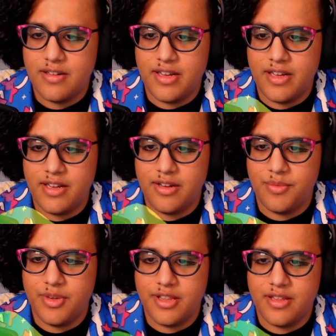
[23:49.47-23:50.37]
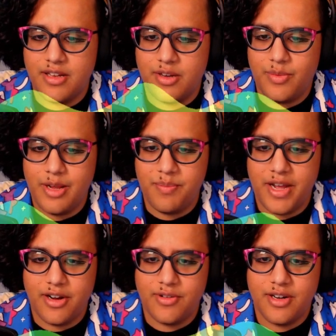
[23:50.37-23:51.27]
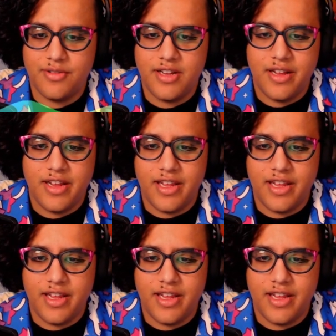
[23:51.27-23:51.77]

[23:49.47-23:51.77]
And with a white background.